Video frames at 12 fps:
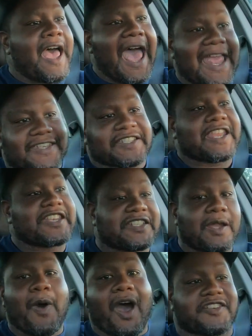At
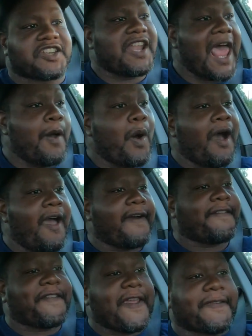60 miles an hour,
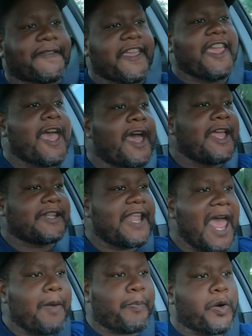5th gear
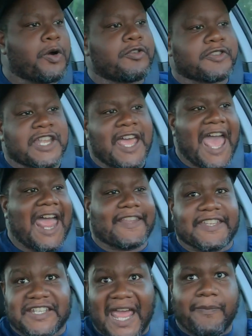now pulls at
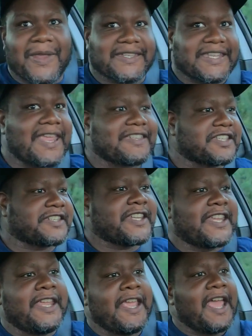the same
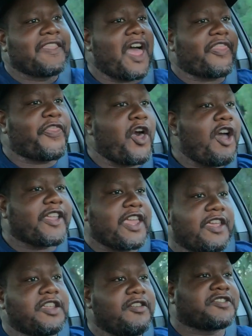intensity that 3rd
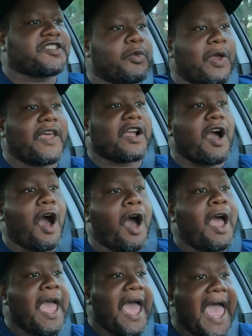gear used to when the
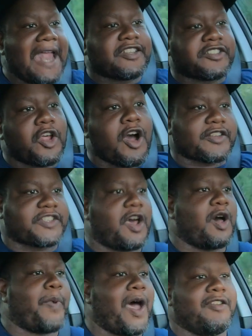car had stock
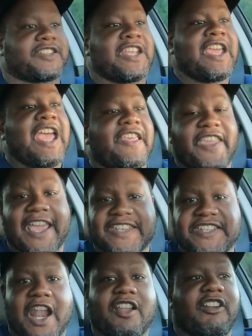turbos. The
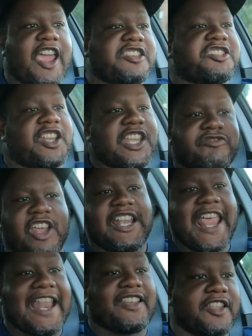acceleration is
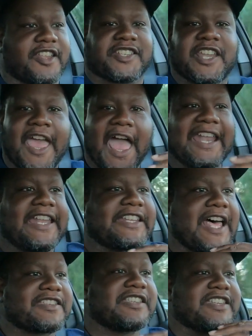relentless and it
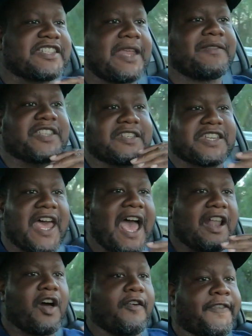doesn't seem to
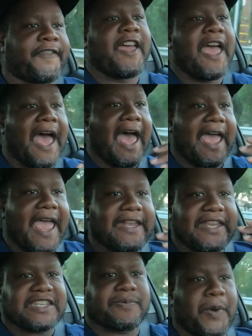tail off at
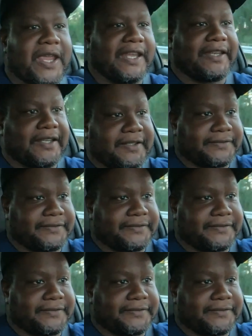any speed.